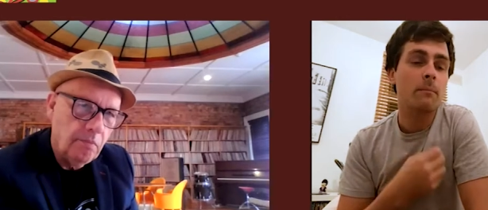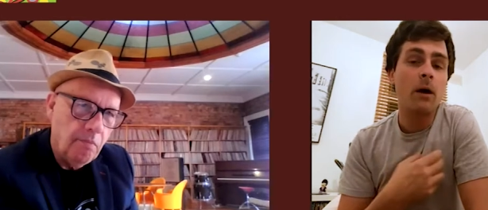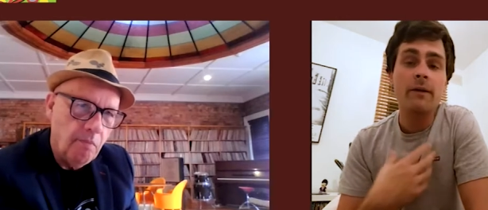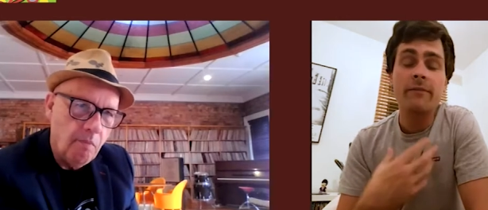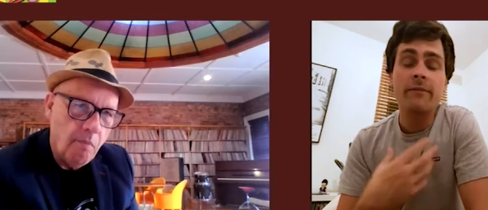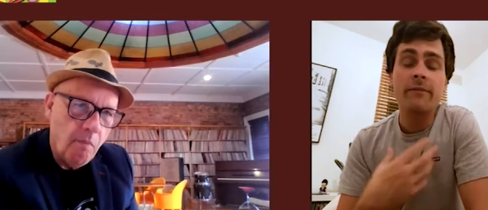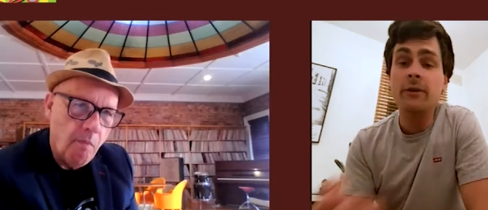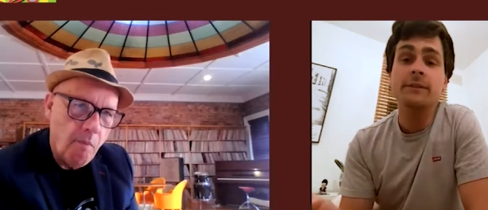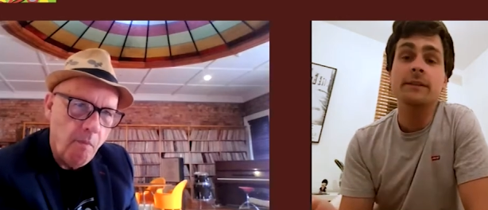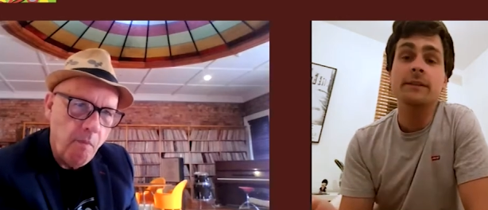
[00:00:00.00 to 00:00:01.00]
Speaker 1: my
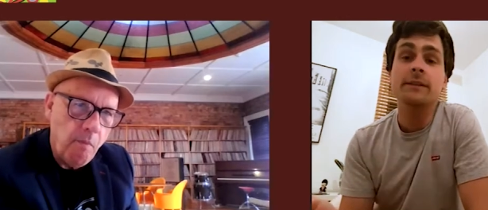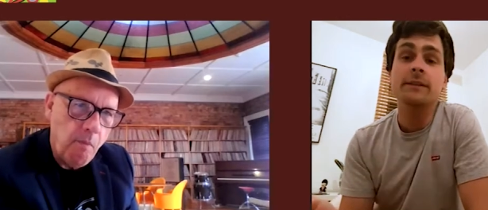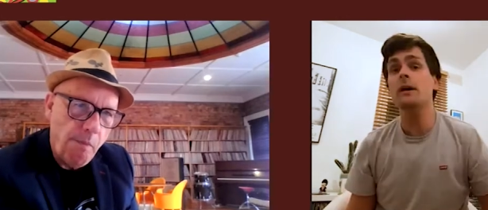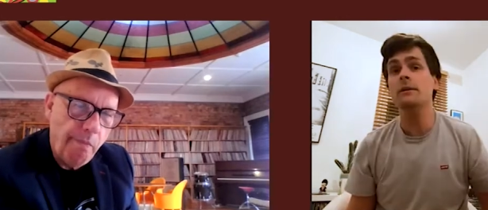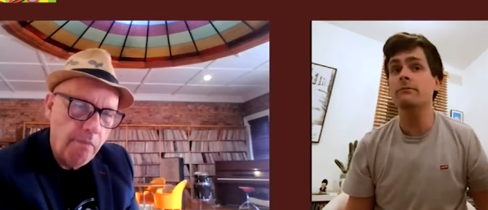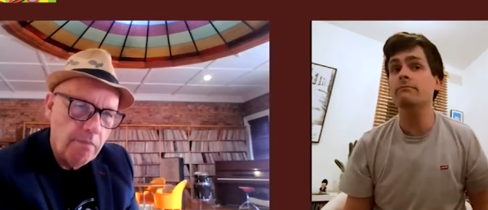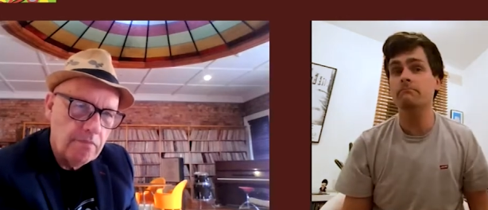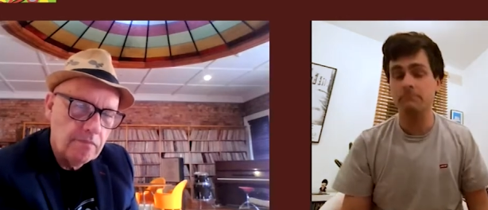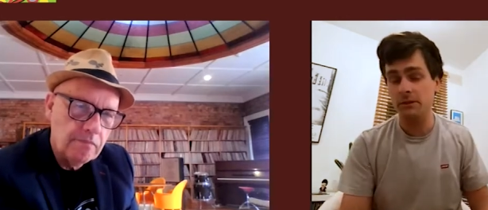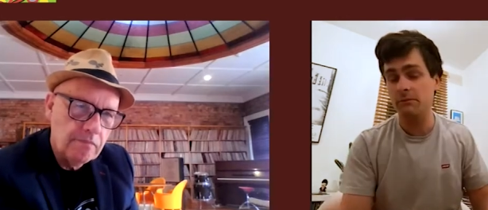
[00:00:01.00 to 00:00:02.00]
first experience of
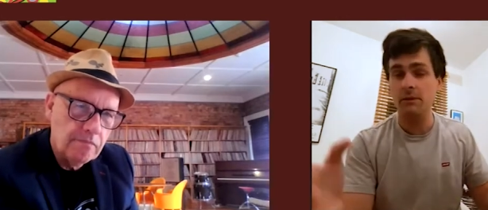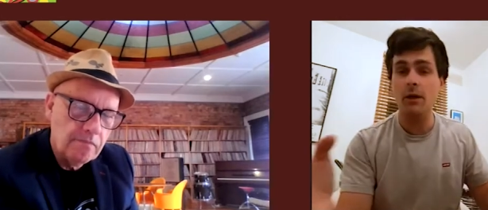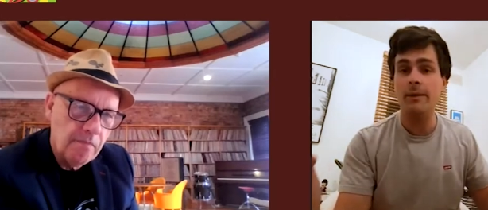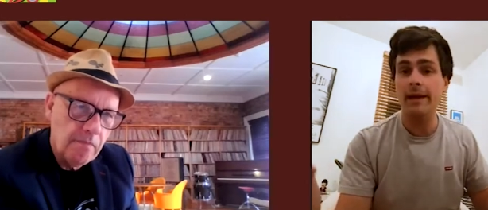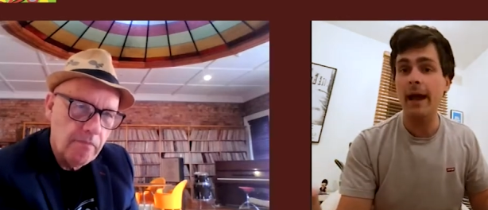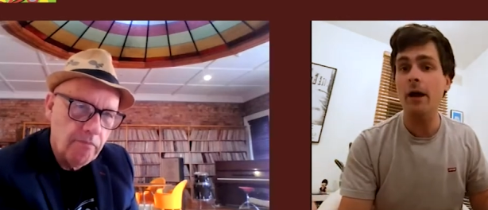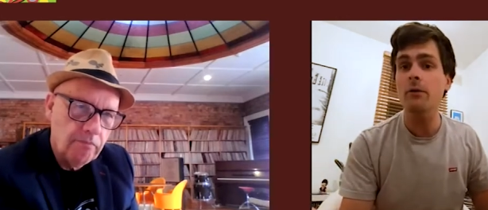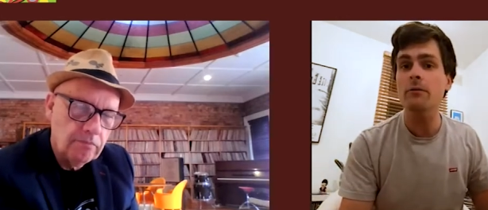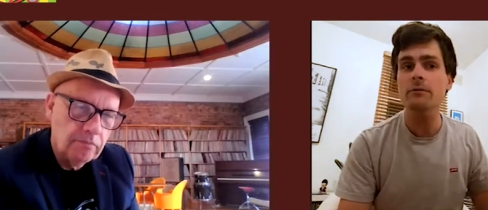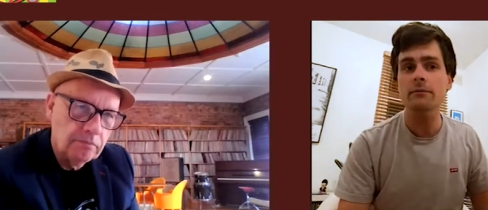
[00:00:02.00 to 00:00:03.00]
kind of
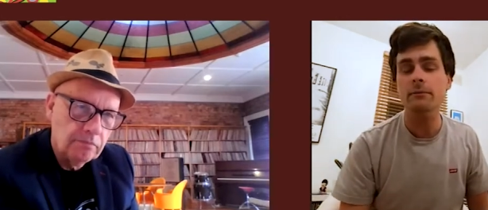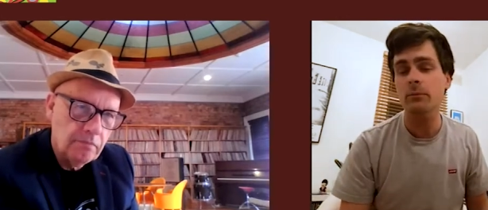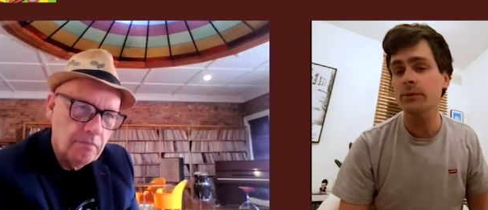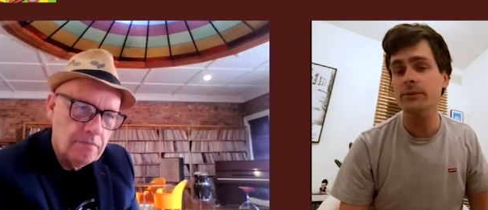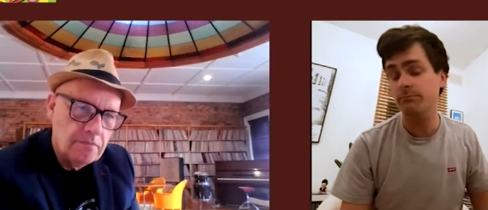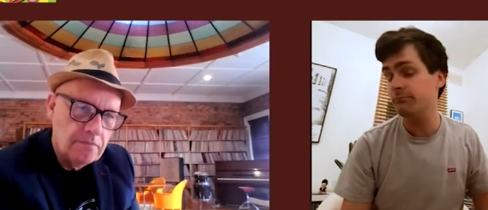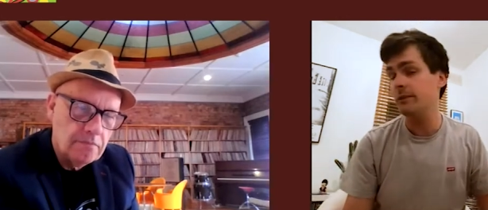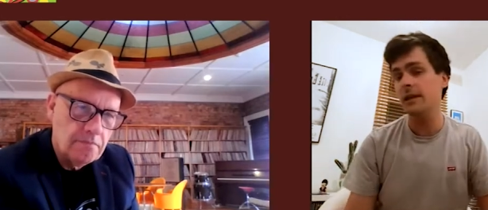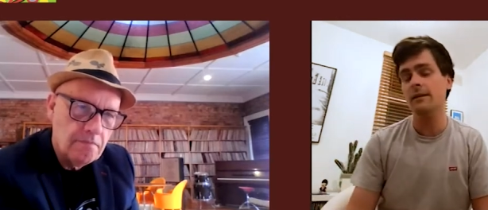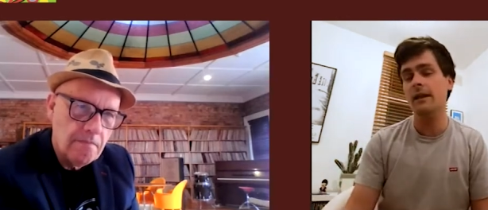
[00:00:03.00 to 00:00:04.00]
going out was
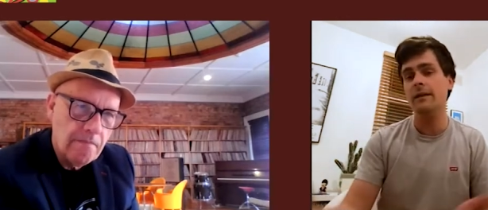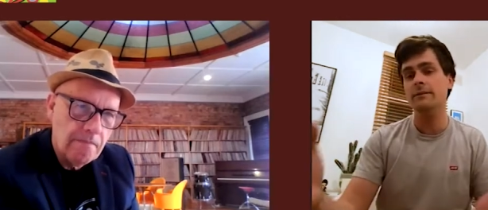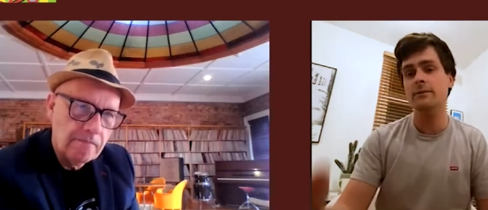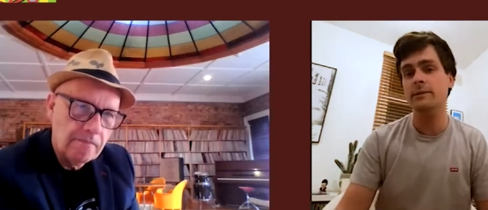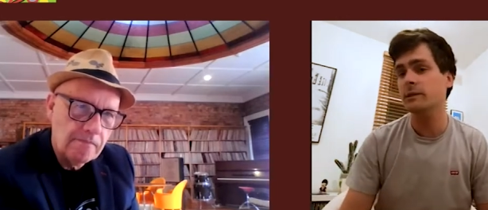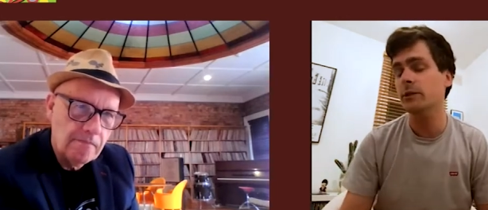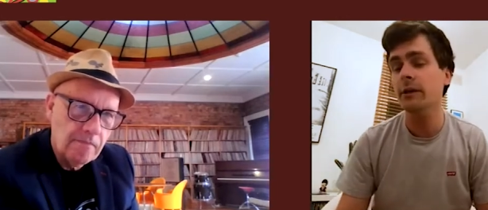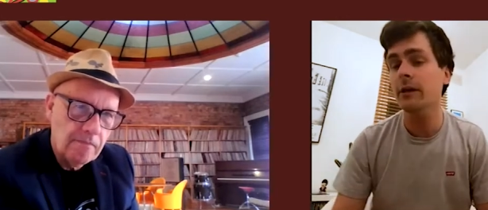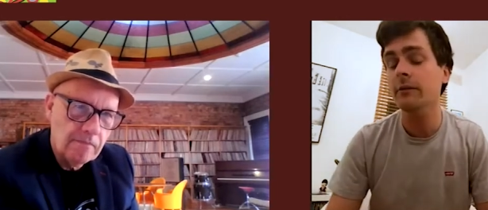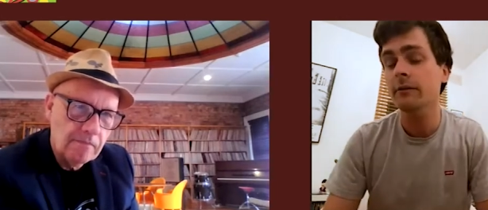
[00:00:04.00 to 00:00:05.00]
being let into a
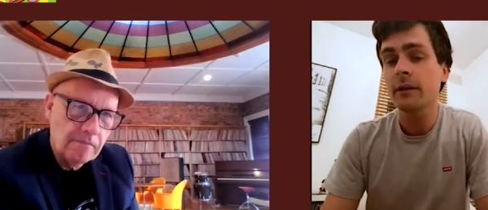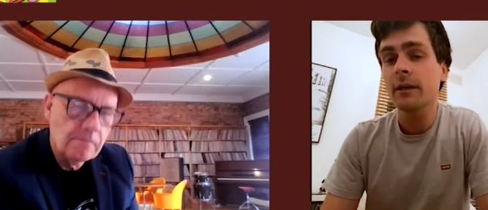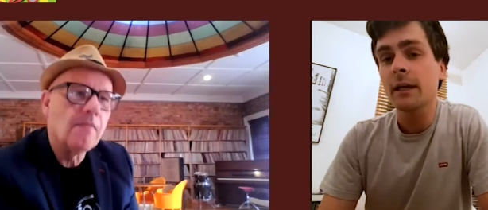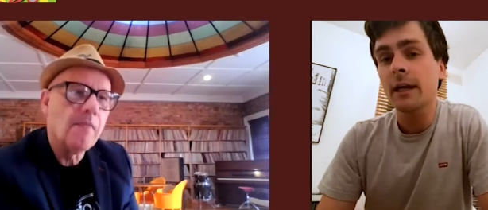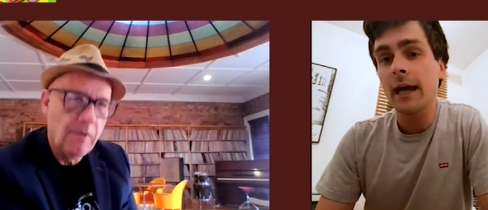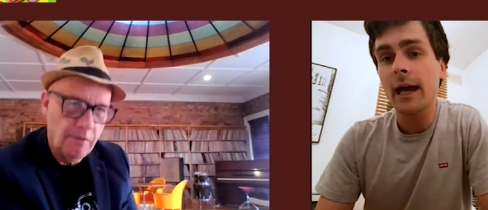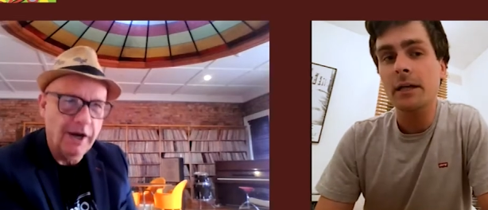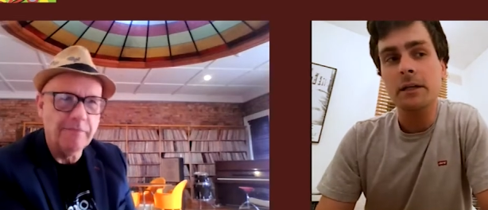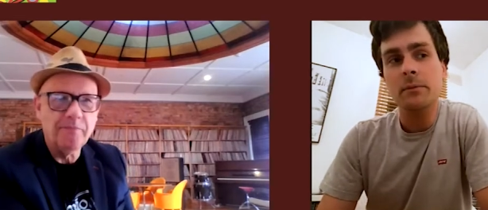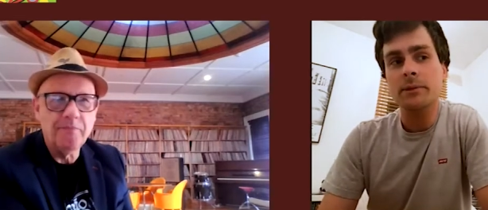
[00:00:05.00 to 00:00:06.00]
studio
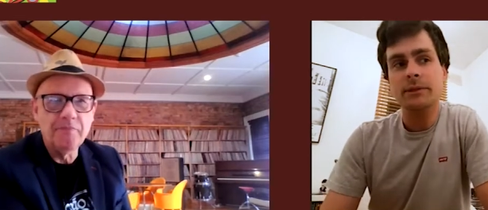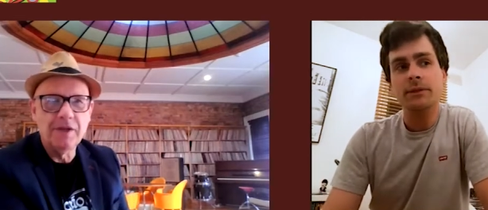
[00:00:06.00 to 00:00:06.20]
and right. it was